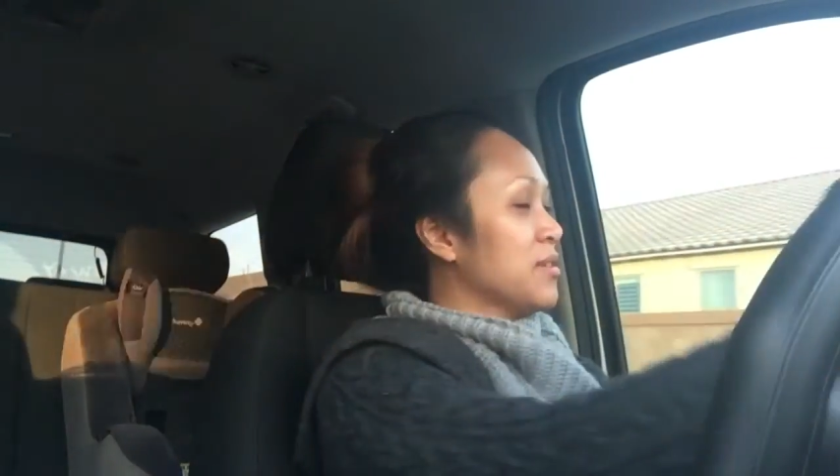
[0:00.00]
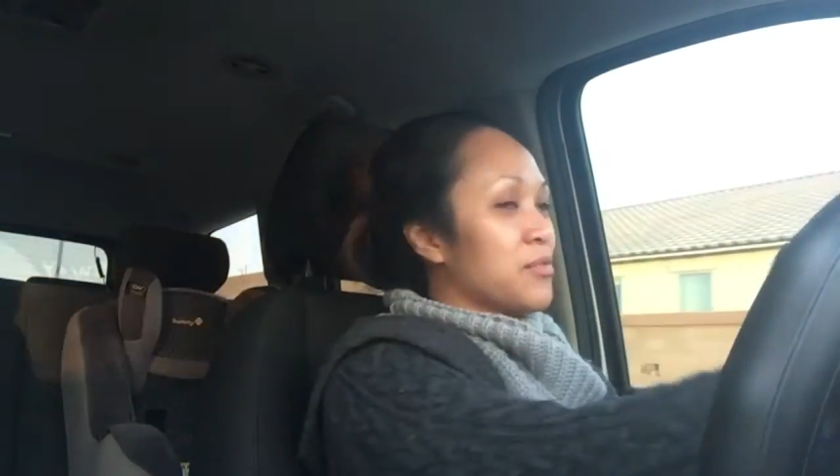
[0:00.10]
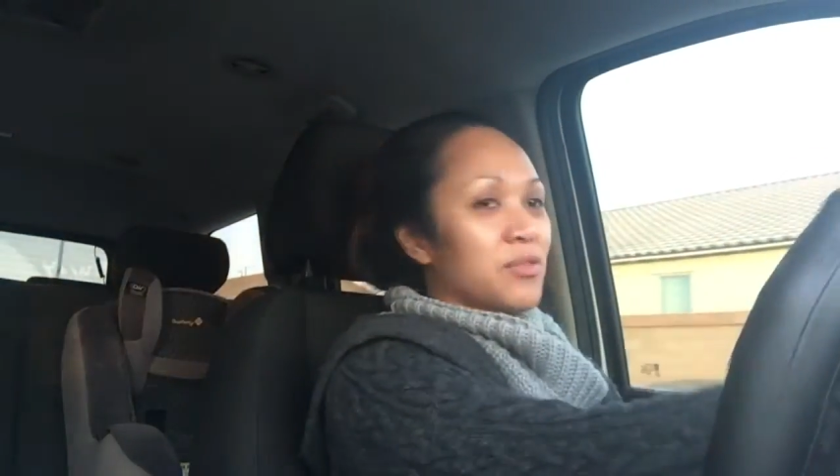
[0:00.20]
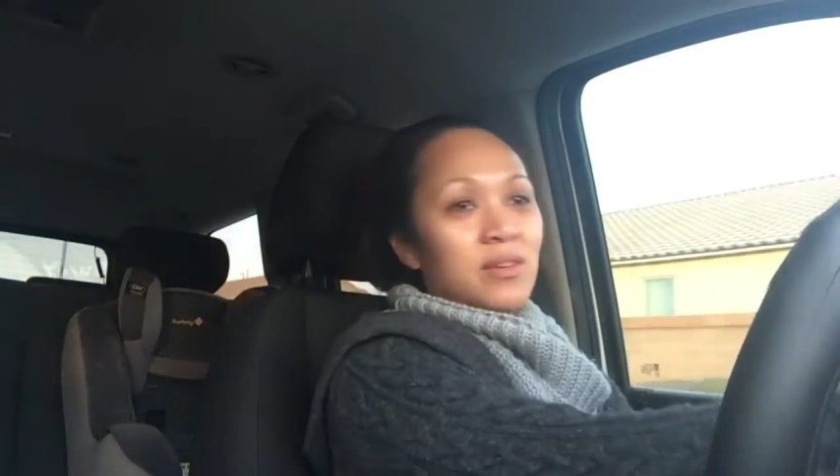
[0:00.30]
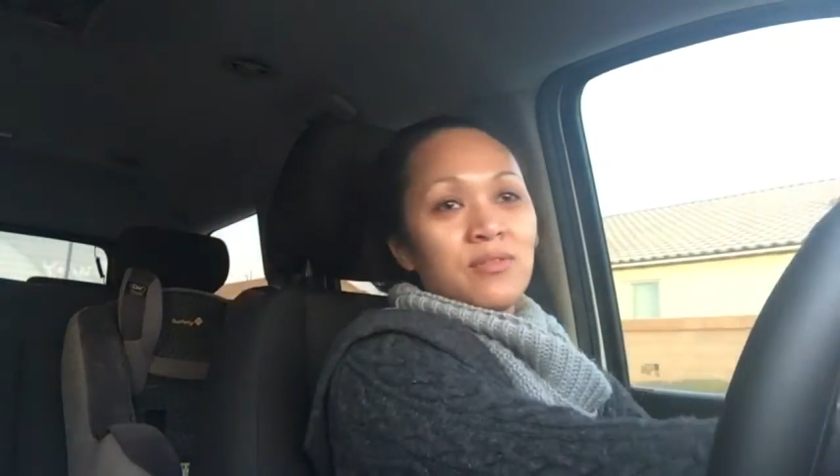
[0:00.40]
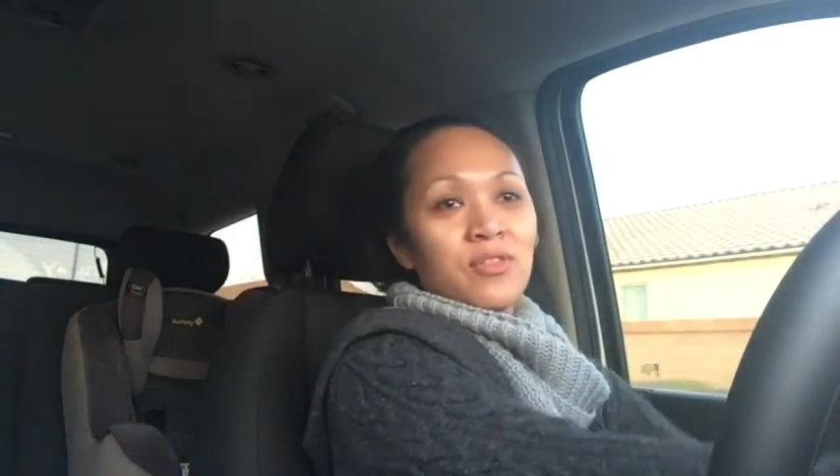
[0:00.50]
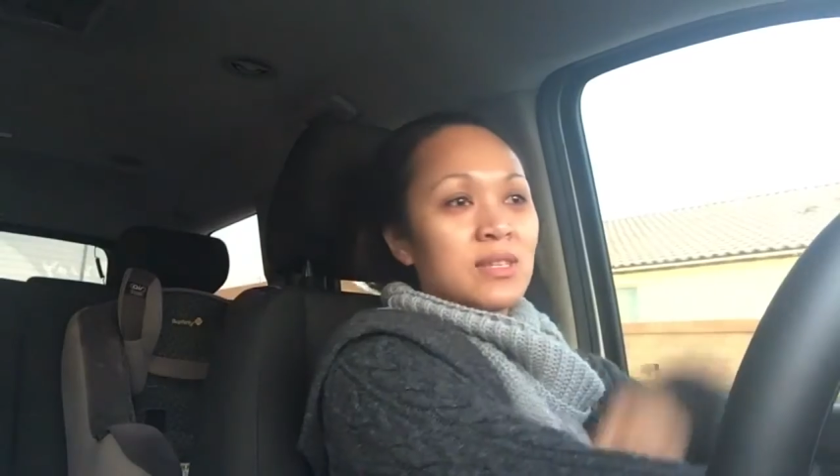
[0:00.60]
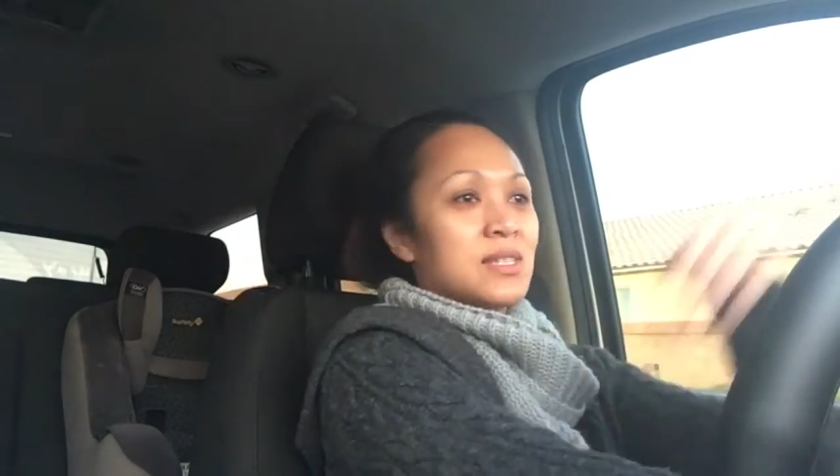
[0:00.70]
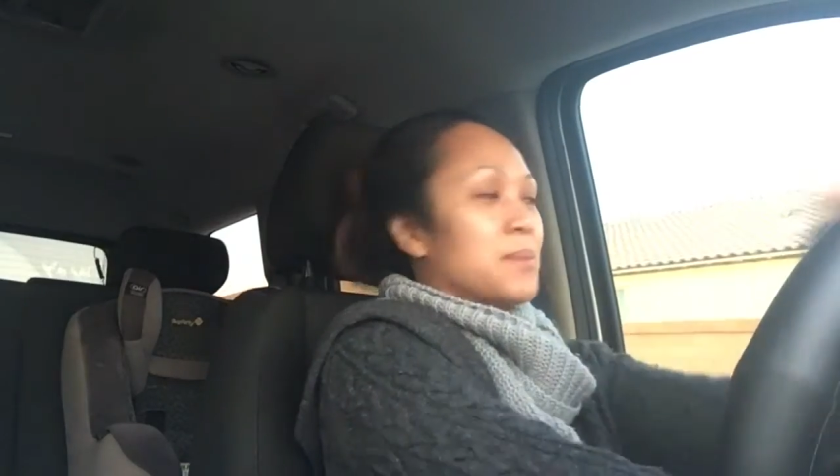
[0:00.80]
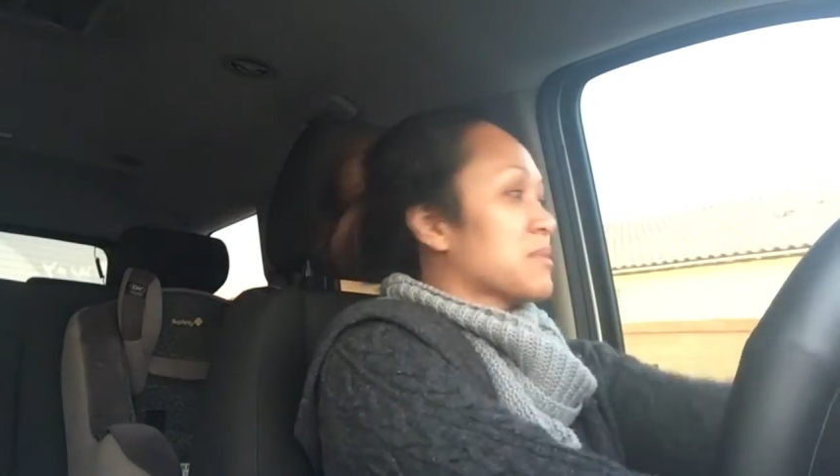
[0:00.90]
if if
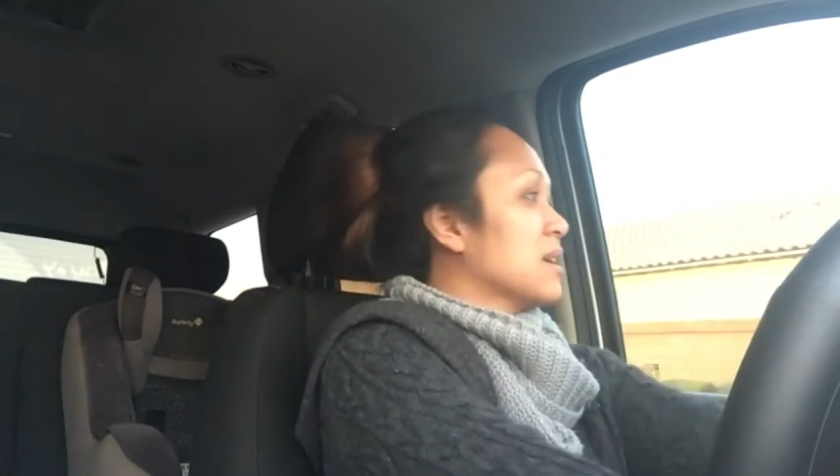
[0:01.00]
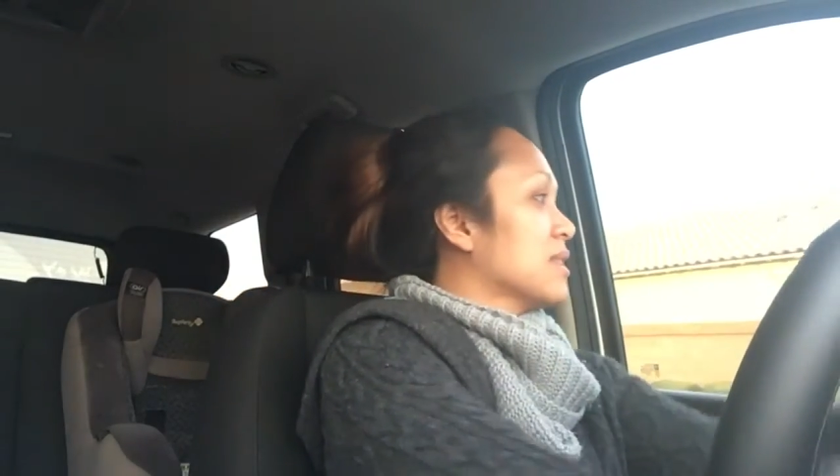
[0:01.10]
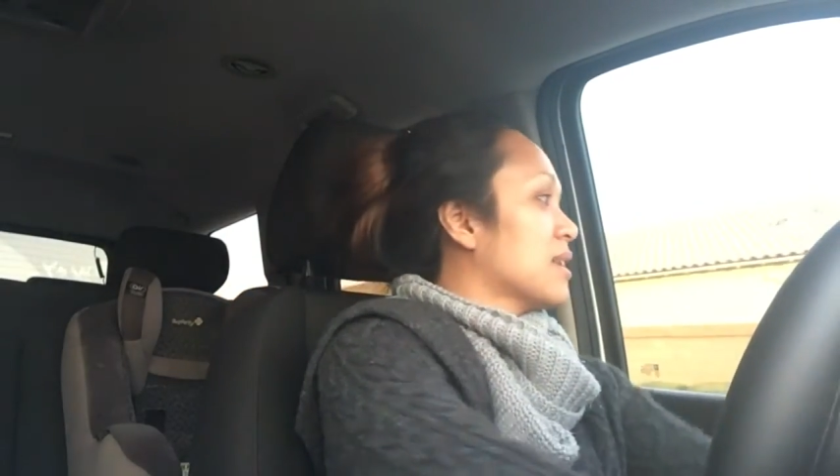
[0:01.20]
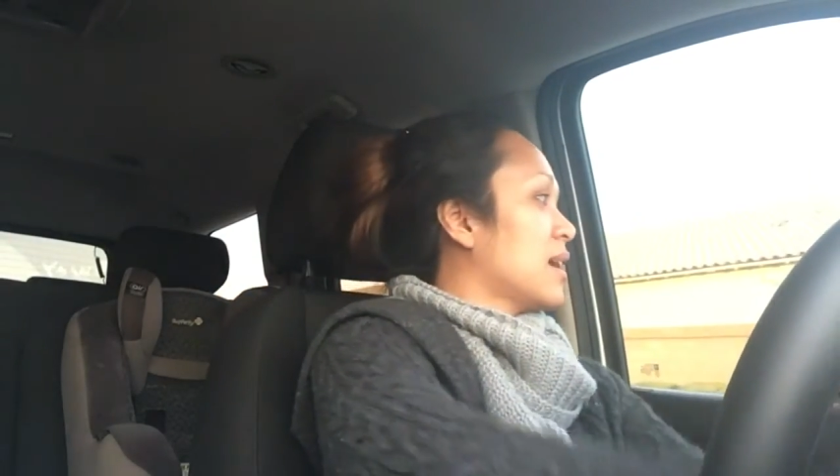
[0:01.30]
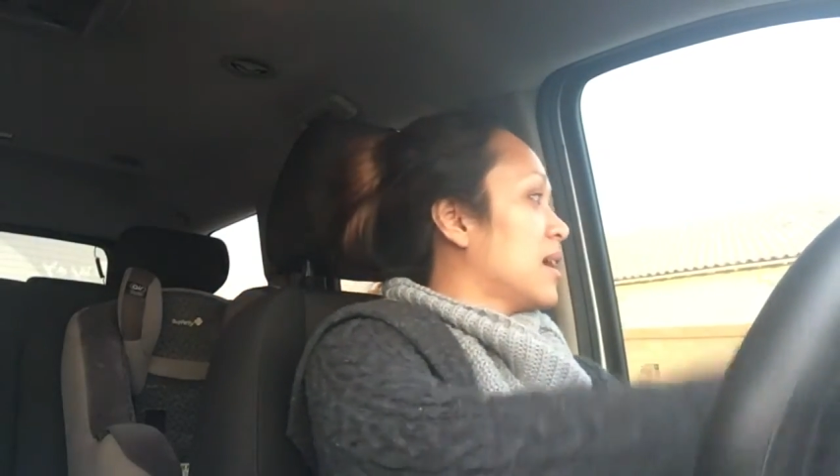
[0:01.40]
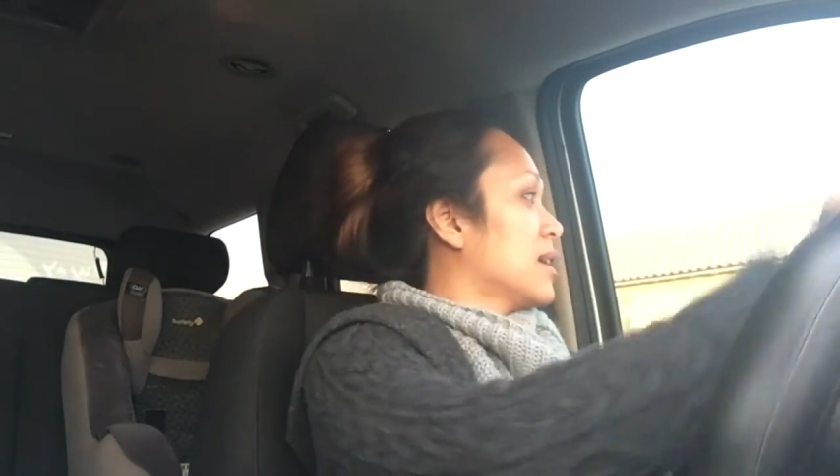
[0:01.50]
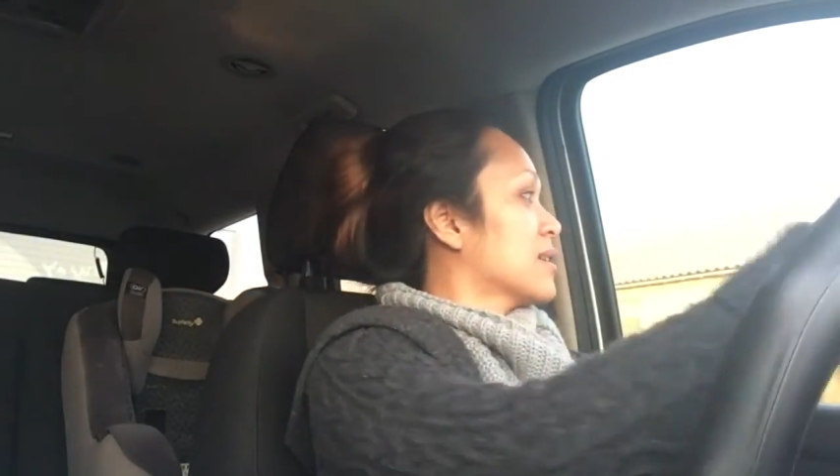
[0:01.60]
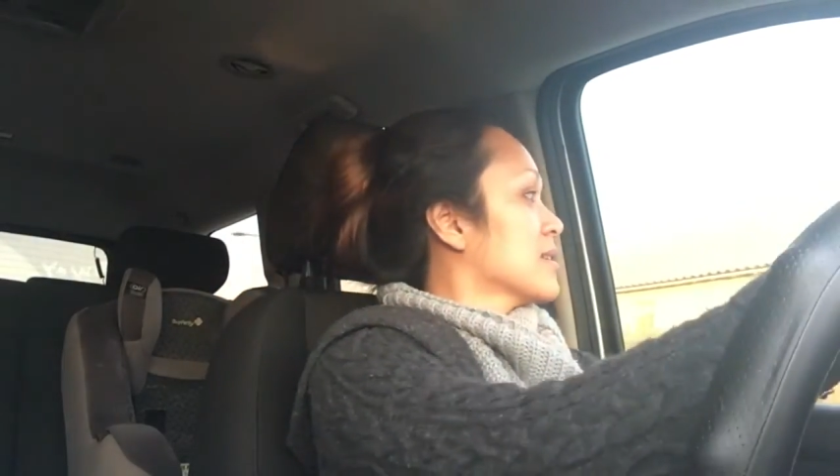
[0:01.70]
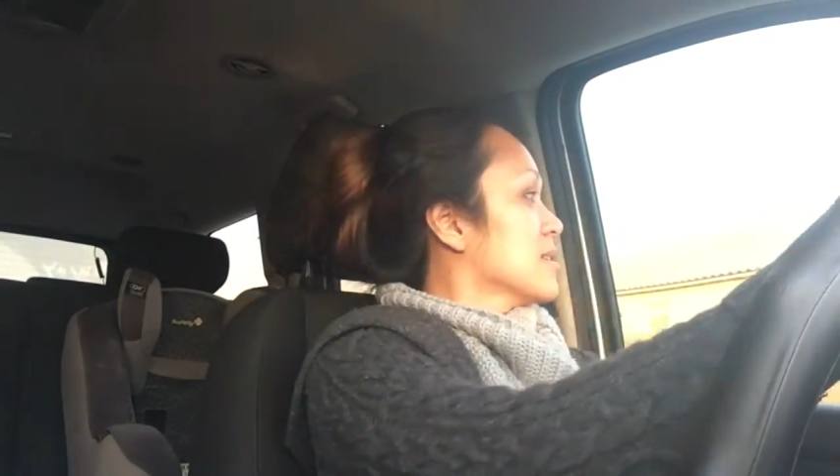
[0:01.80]
it's something that